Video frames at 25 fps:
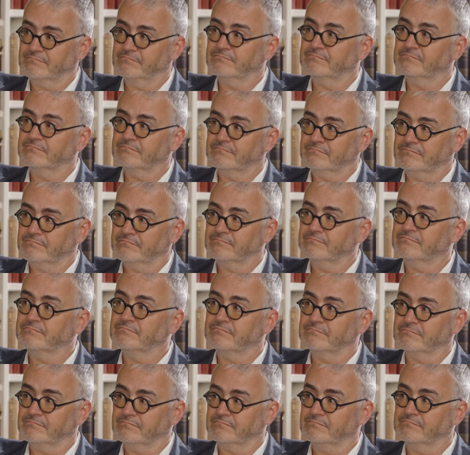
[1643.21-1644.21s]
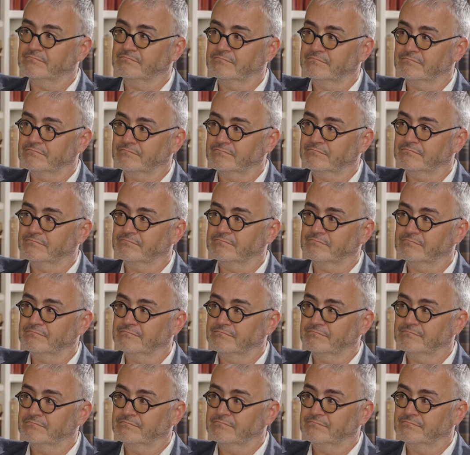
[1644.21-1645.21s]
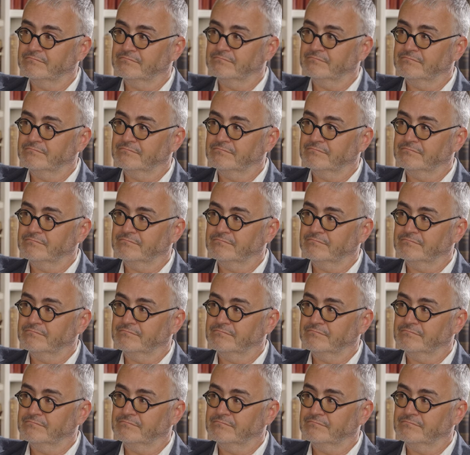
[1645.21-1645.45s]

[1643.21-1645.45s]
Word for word: listening. Mm -hmm. But